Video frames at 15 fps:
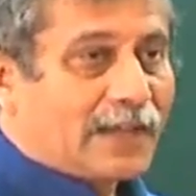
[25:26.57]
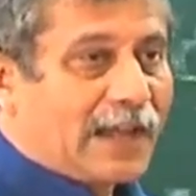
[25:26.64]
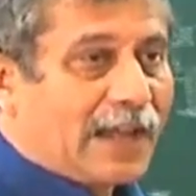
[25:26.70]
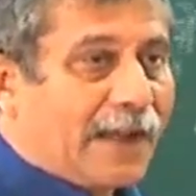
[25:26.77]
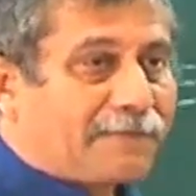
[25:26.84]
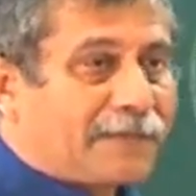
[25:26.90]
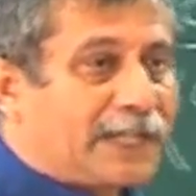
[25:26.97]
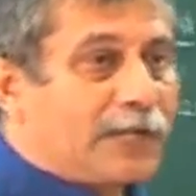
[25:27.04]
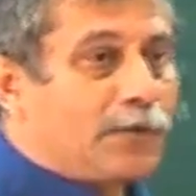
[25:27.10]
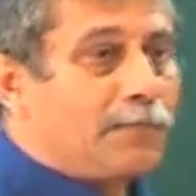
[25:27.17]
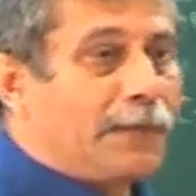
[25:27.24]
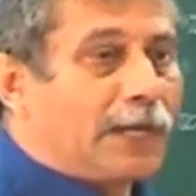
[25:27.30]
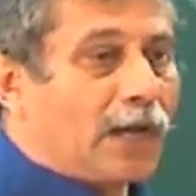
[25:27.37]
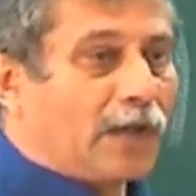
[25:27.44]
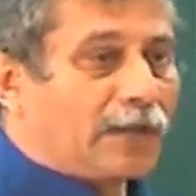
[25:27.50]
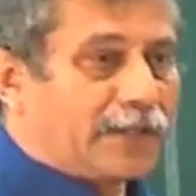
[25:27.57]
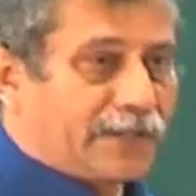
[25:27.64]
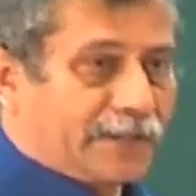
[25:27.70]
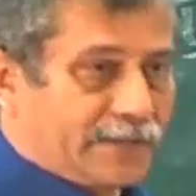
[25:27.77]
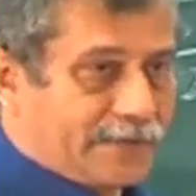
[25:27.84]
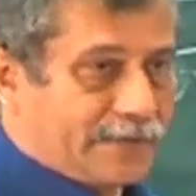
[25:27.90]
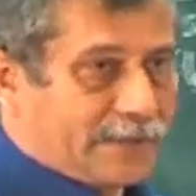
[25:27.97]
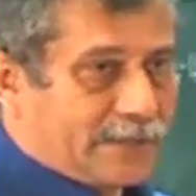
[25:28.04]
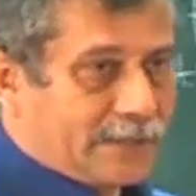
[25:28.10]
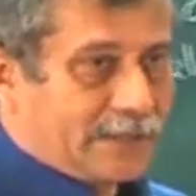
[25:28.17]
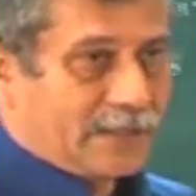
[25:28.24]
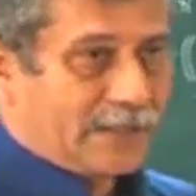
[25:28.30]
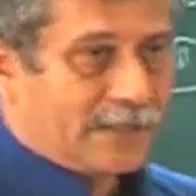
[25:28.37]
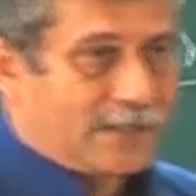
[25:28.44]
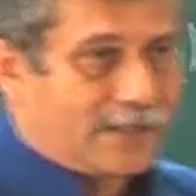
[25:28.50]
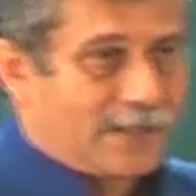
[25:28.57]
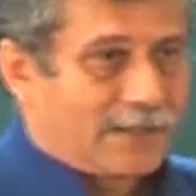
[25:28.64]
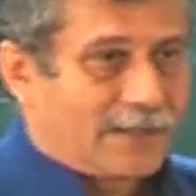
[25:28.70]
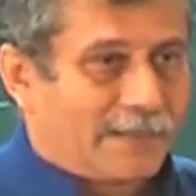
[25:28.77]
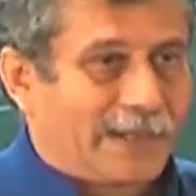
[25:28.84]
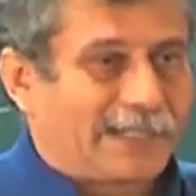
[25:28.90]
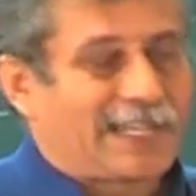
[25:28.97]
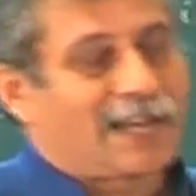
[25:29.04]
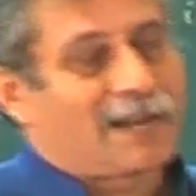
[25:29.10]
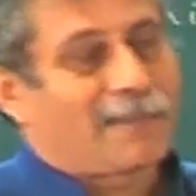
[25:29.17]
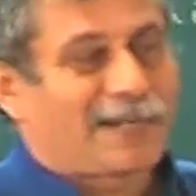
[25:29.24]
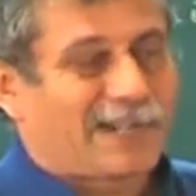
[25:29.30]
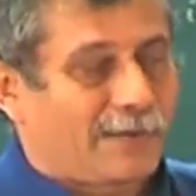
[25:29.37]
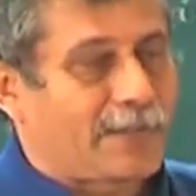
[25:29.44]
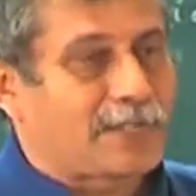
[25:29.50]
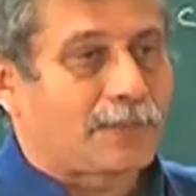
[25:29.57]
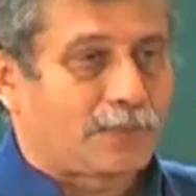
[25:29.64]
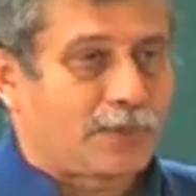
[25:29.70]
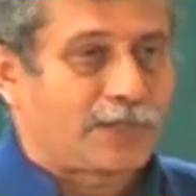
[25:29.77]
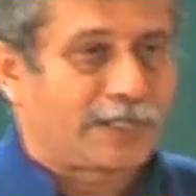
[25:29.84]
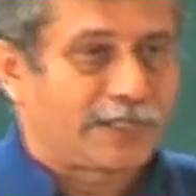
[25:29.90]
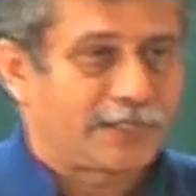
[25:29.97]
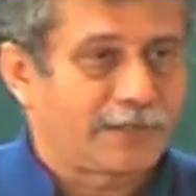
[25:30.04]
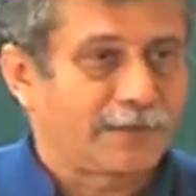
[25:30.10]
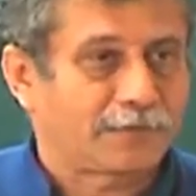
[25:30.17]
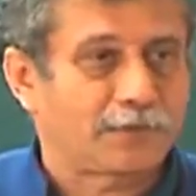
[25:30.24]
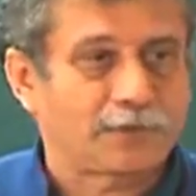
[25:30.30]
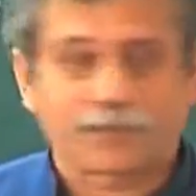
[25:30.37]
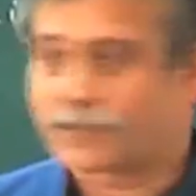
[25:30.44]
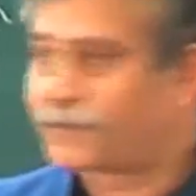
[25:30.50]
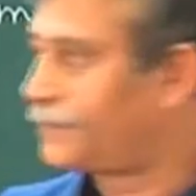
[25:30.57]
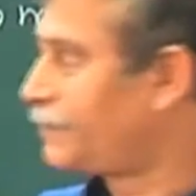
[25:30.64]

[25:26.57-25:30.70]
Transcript: And after that, you build on it. But there are better ways of doing it, of course.